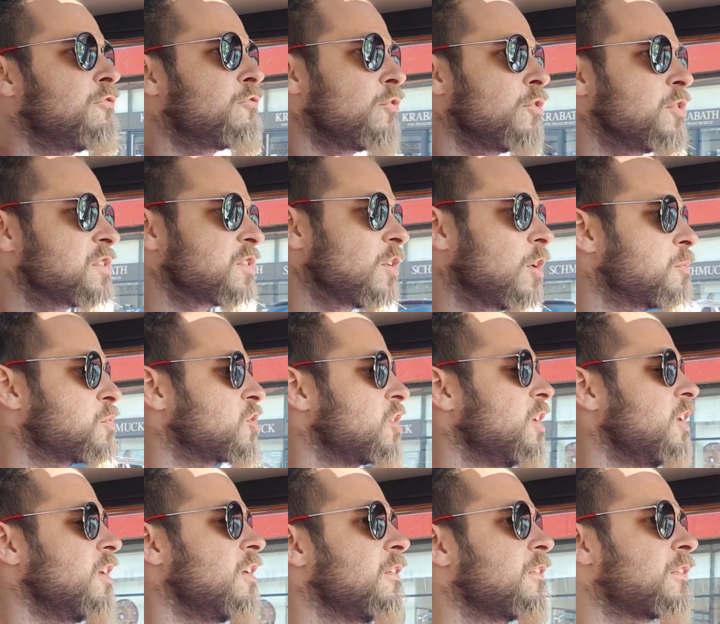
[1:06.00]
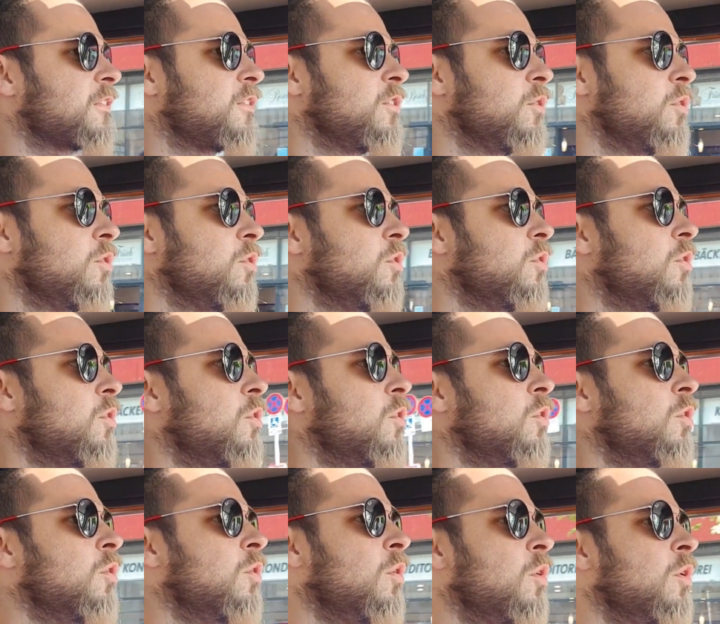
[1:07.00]
first option is
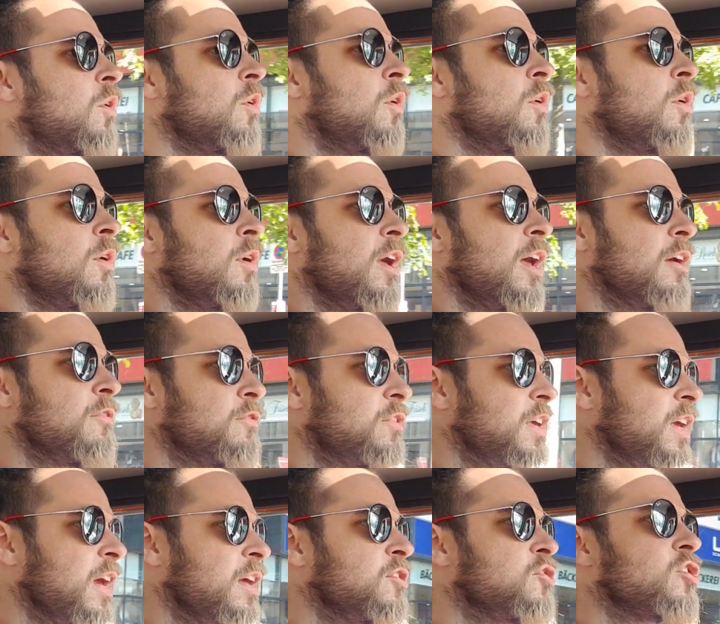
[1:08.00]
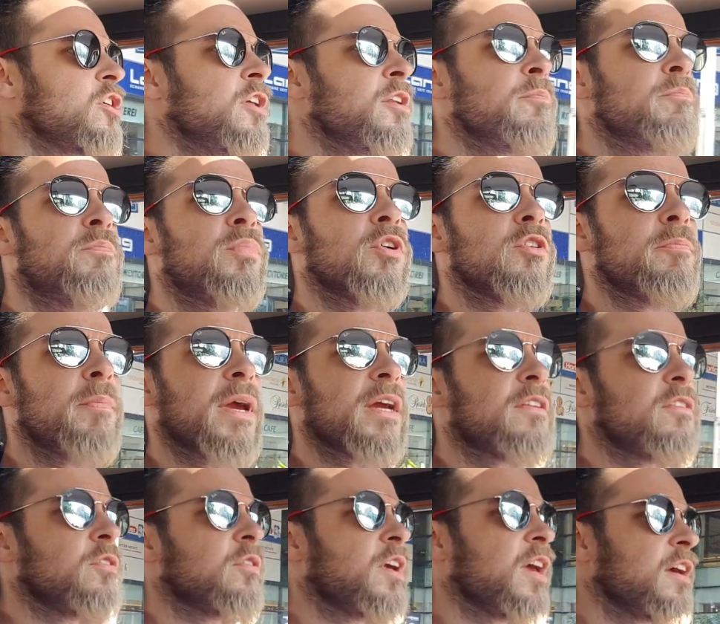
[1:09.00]
to have the engine put back
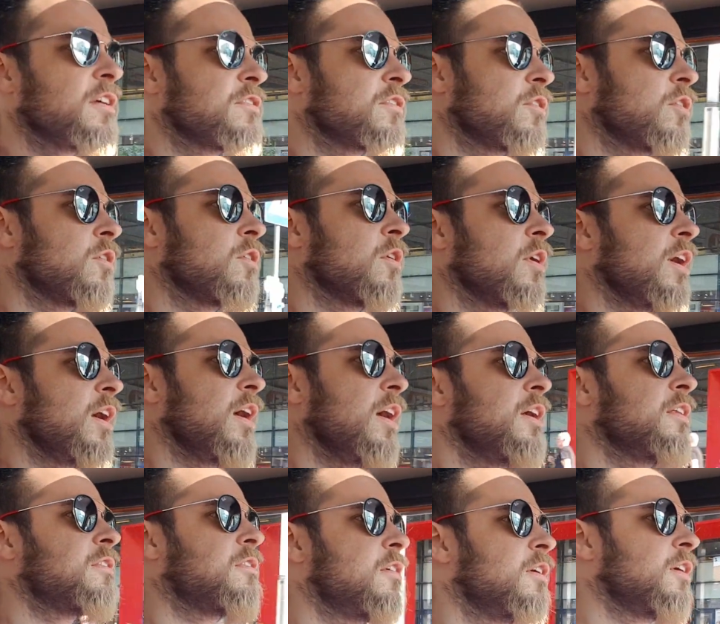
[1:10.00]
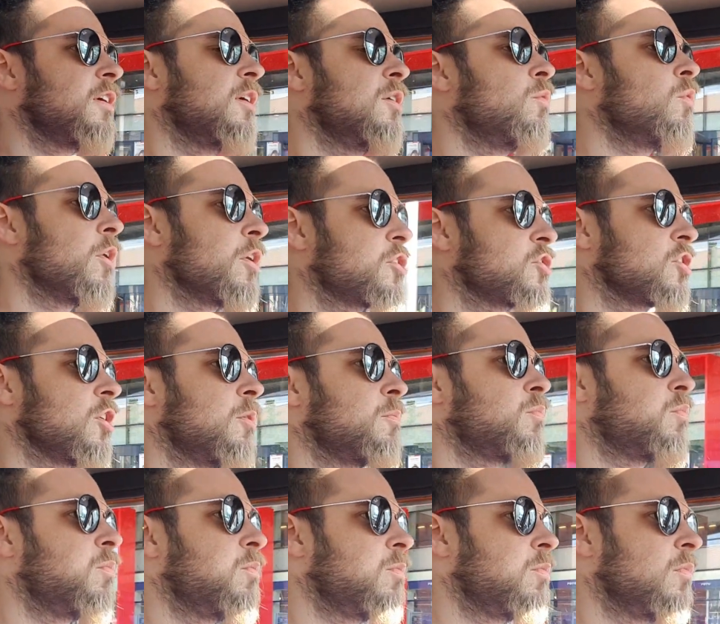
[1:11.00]
together at the workshop
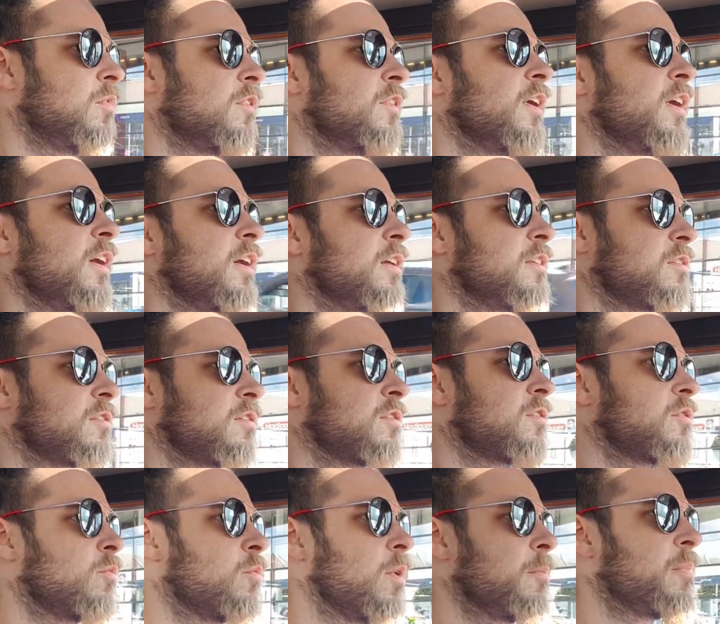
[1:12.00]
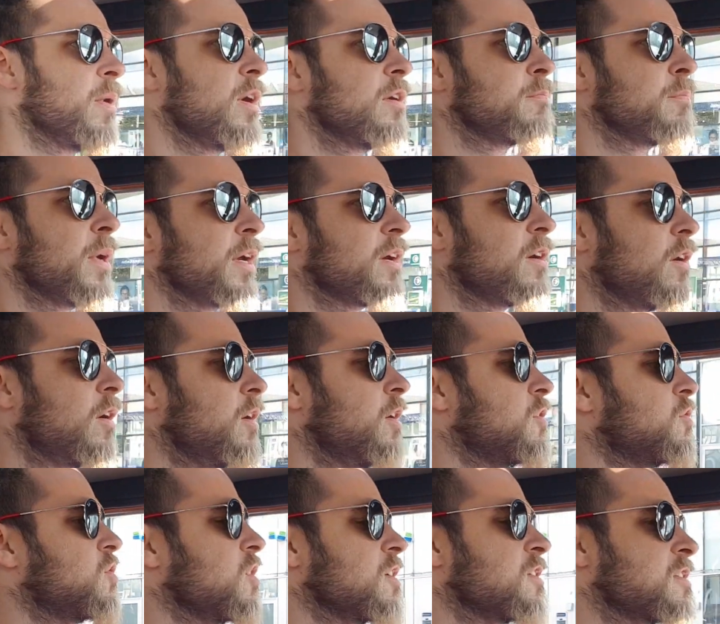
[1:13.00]
that repaired my car
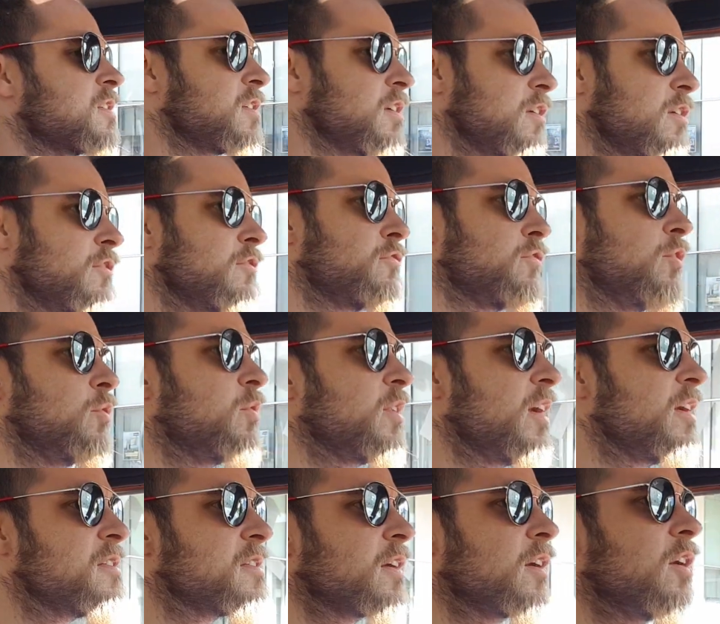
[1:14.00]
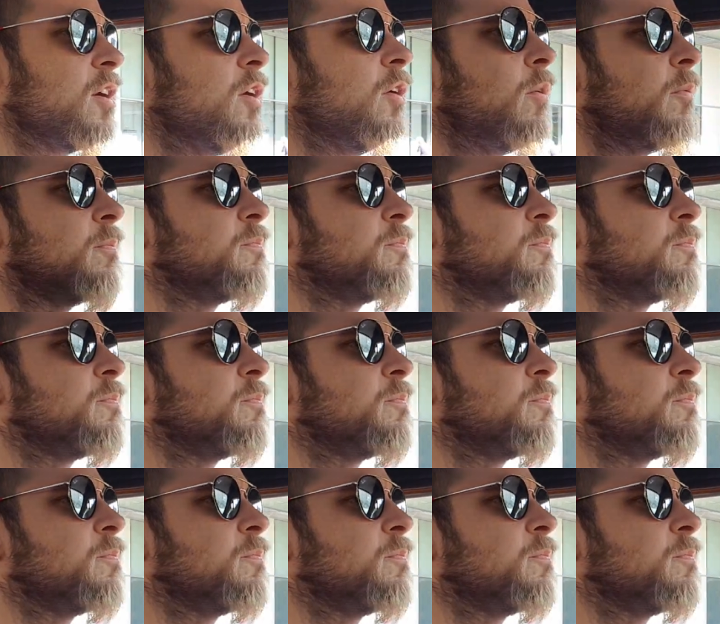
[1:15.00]
just a few days ago.